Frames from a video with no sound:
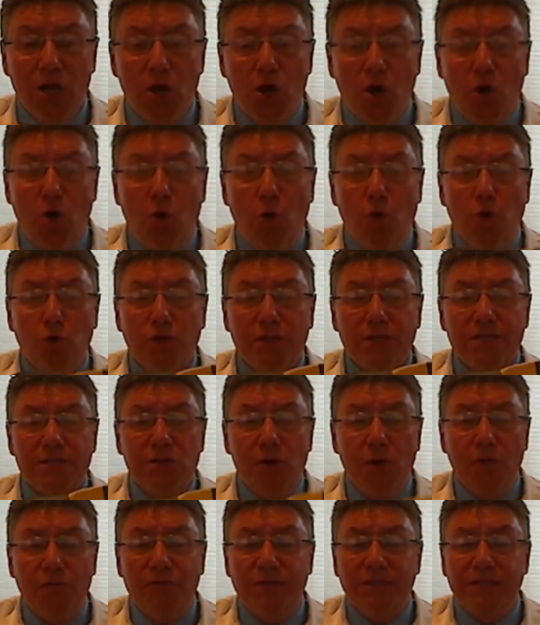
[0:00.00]
All the
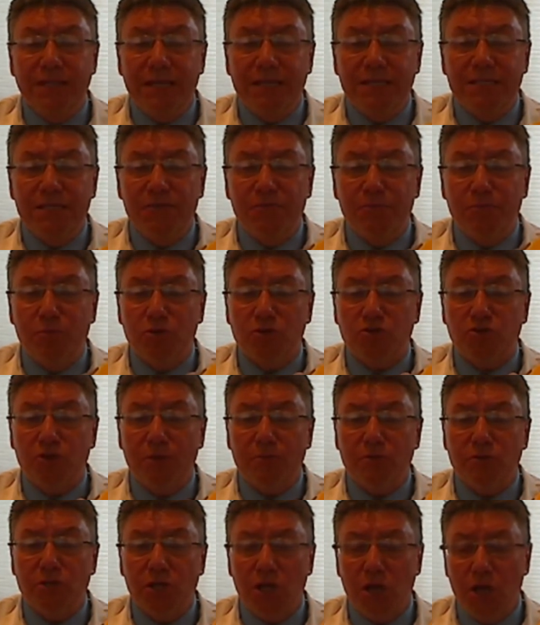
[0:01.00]
self-adhesive
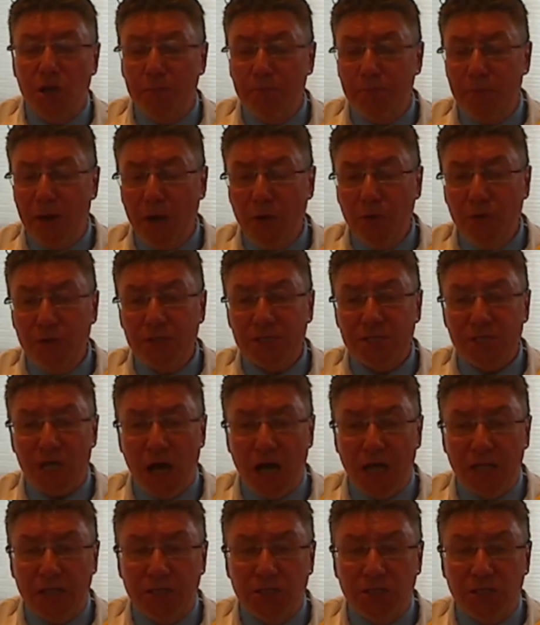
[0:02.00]
prescription components
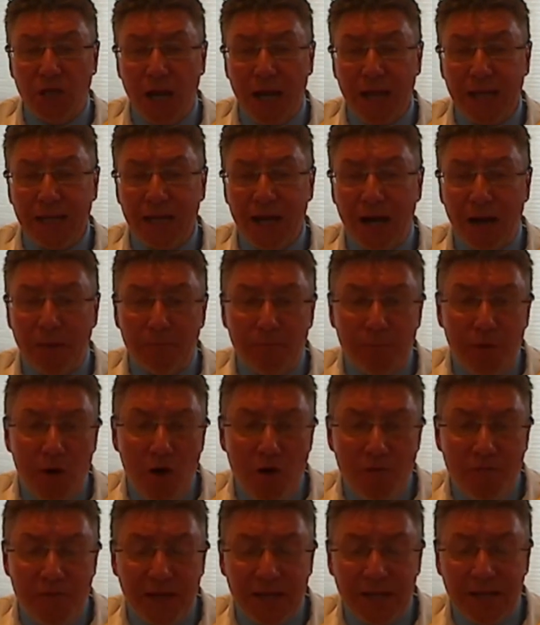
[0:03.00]
are die-cut
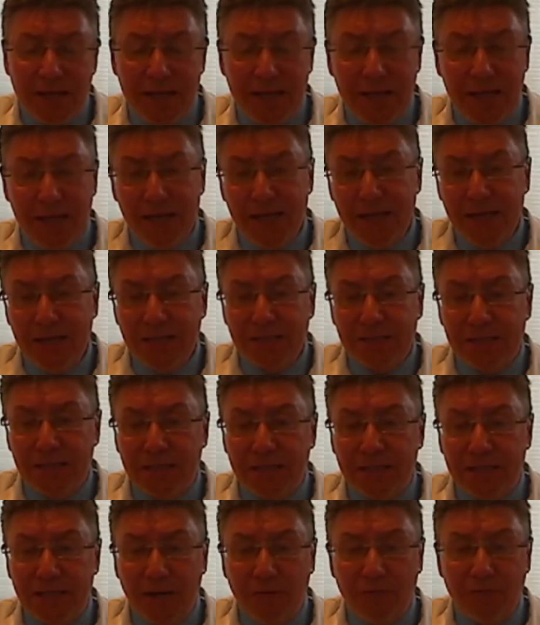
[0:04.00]
perfectly to
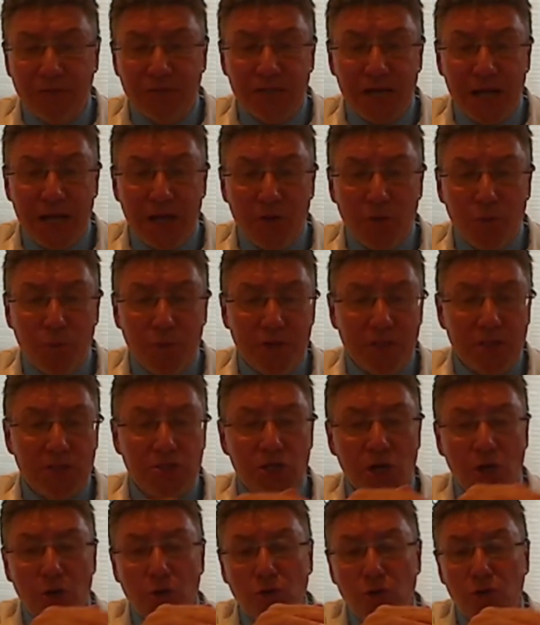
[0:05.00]
dovetail with the
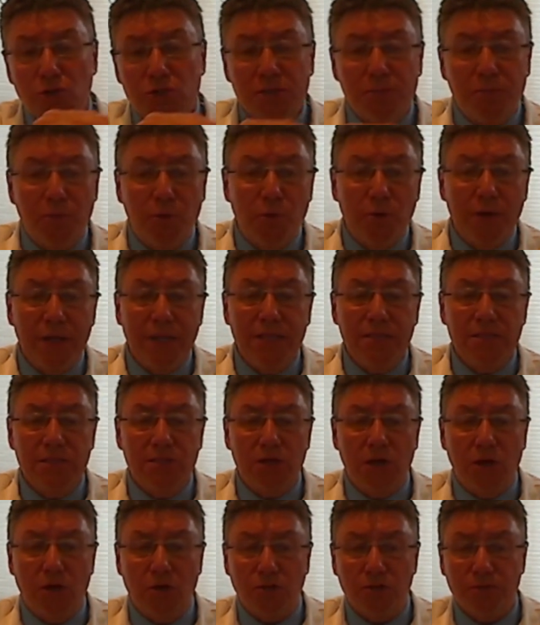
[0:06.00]
total support
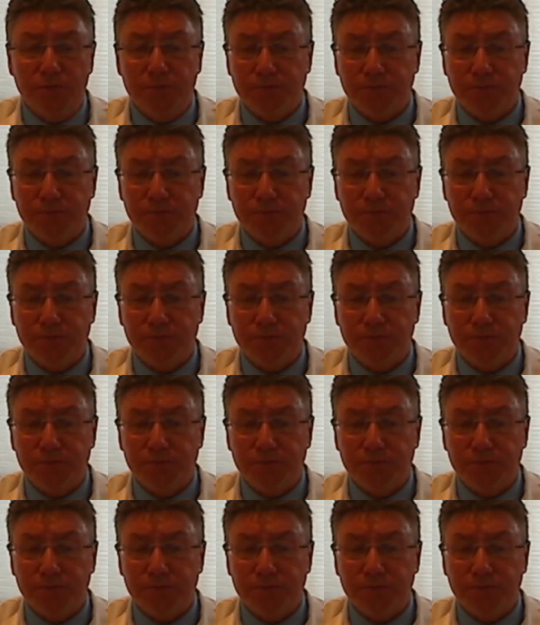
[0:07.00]
insole.